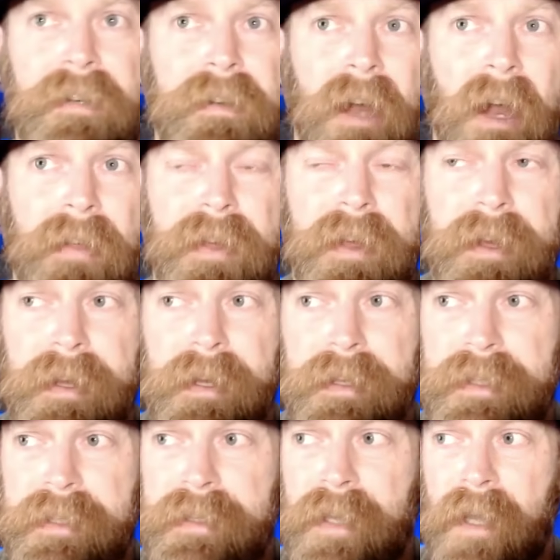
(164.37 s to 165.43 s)
I think
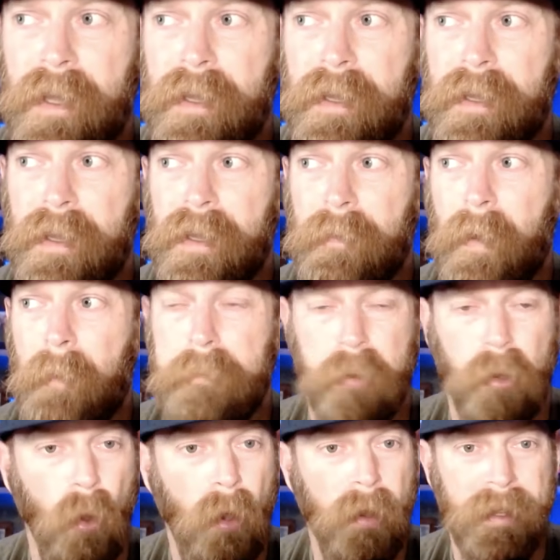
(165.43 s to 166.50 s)
it's a
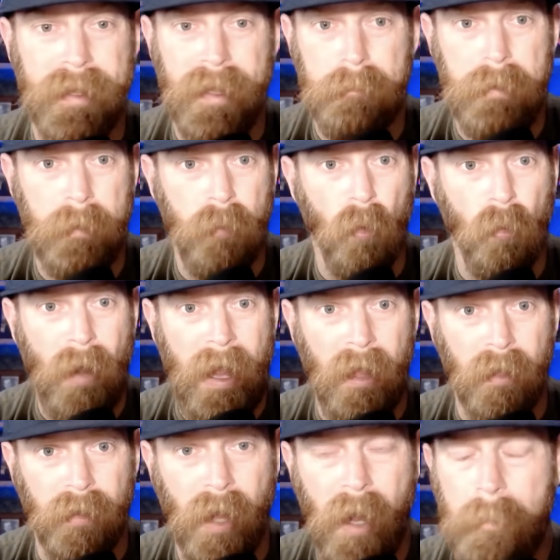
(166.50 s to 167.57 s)
ploy to get people
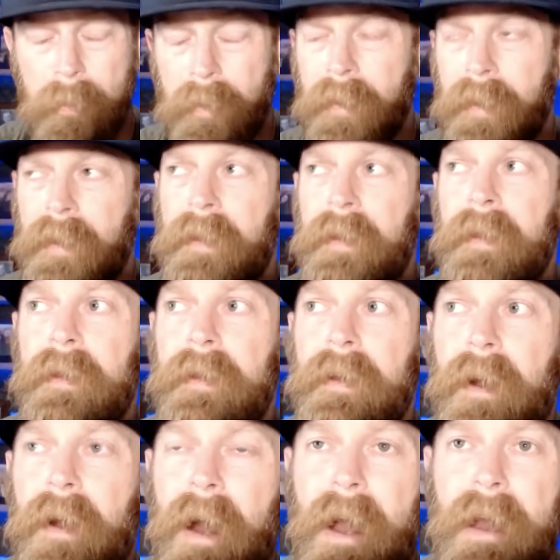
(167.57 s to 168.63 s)
riled up.
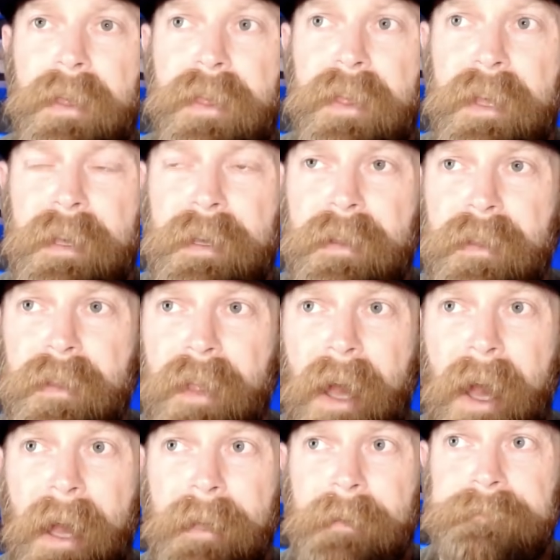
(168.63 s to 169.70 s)
I think
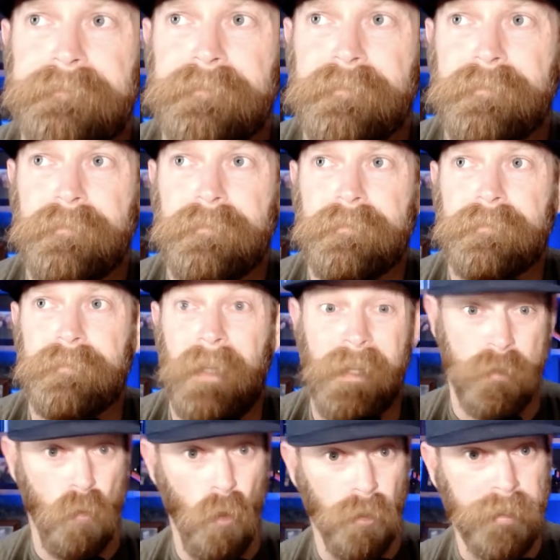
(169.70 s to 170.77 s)
that it's
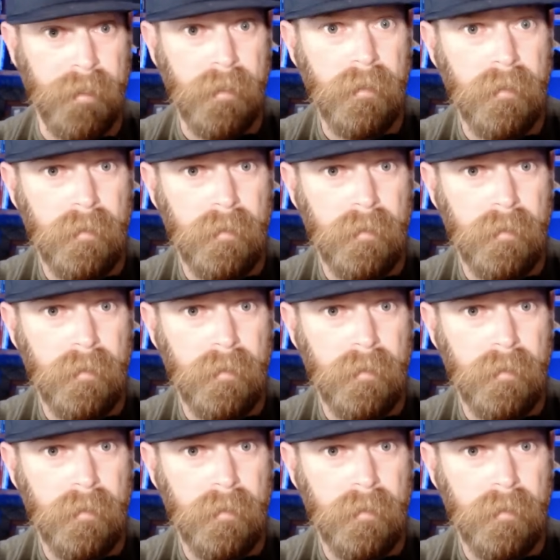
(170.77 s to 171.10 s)
working.